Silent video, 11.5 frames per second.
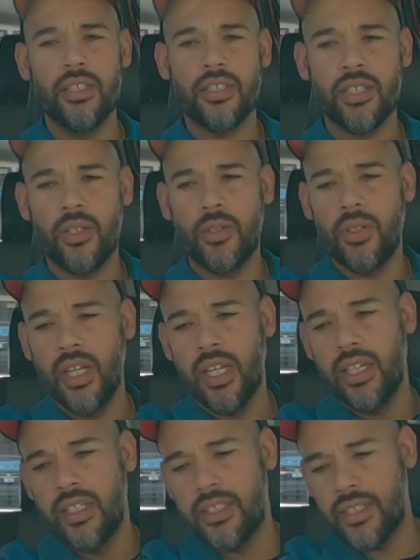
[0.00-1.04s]
And so,
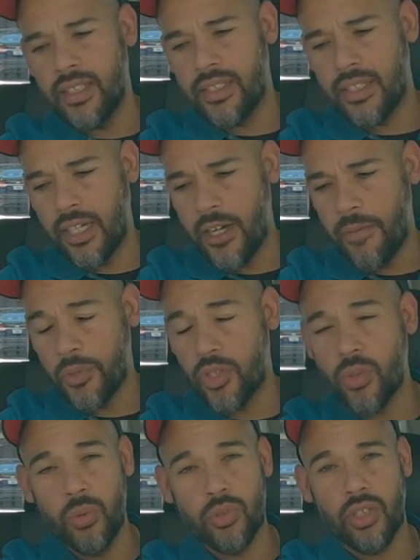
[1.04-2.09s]
since um, the
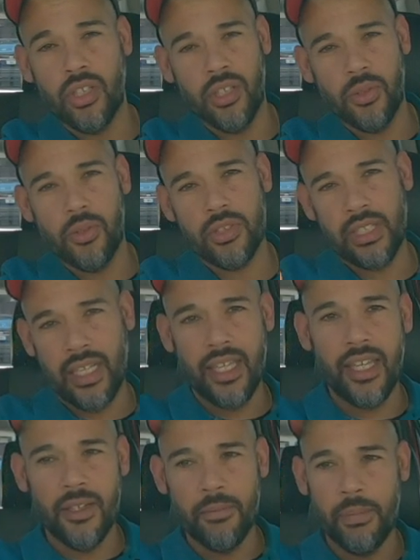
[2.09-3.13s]
schools are closed, I
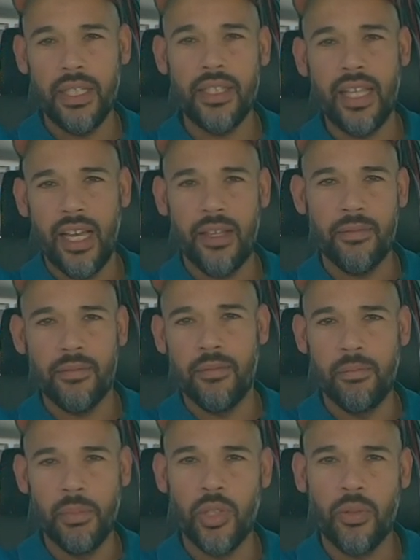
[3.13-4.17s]
can't be that
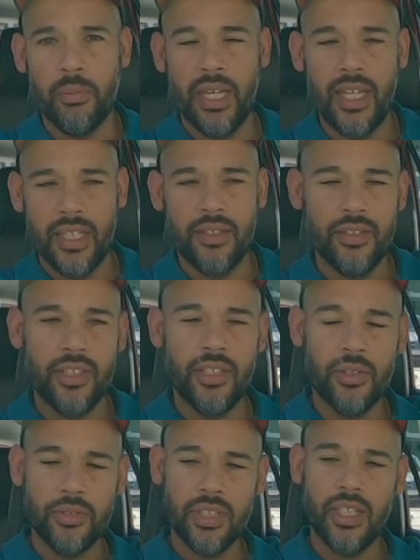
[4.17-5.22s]
middleman, you
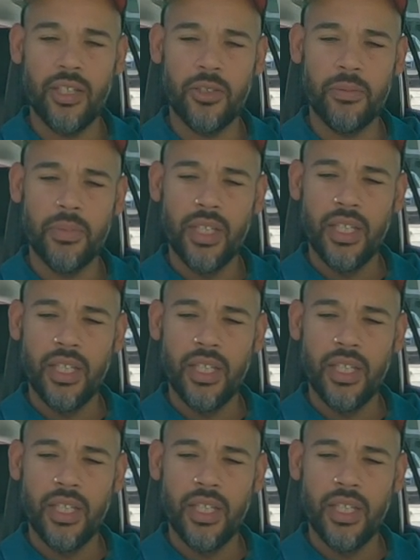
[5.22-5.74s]
know, to help